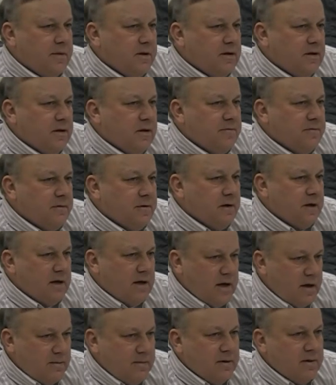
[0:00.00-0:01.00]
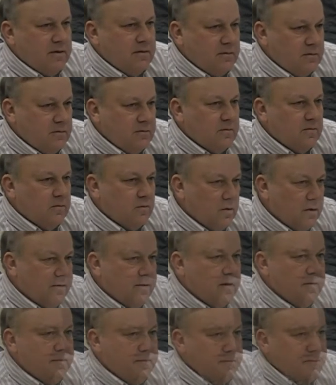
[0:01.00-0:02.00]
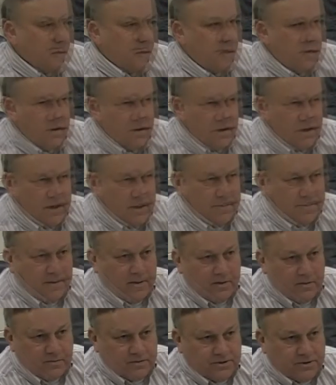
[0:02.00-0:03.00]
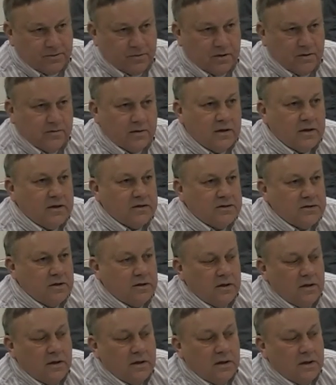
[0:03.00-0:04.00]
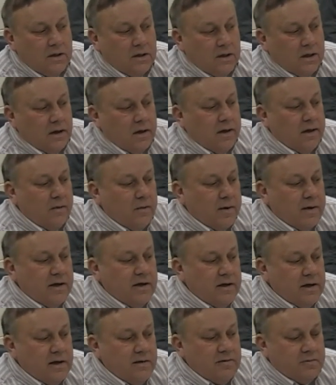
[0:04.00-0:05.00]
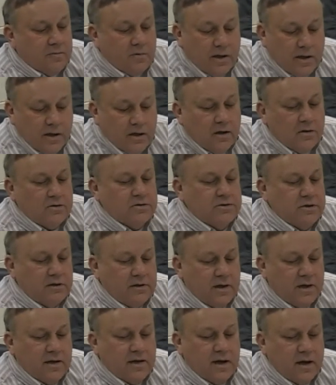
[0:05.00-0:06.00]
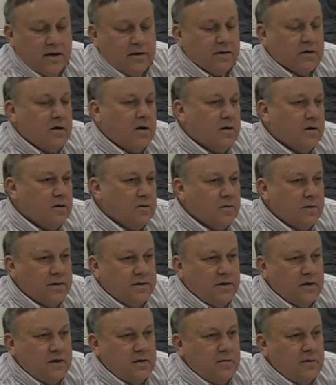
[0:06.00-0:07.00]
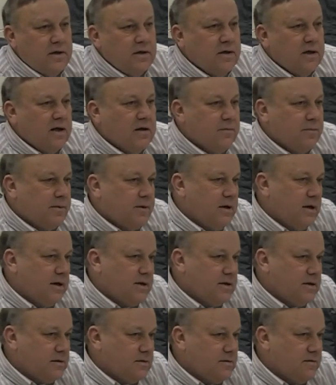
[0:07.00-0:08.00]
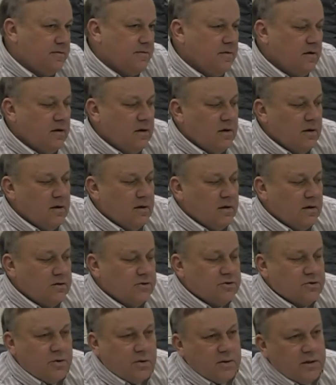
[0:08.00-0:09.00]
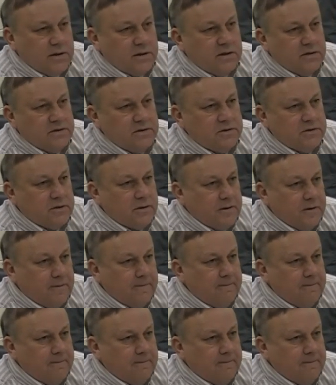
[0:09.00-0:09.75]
been different had I been with the sheriff, one deputy, three of us. We didn't have the radios you take out of the car with you. We didn't have the protective screens.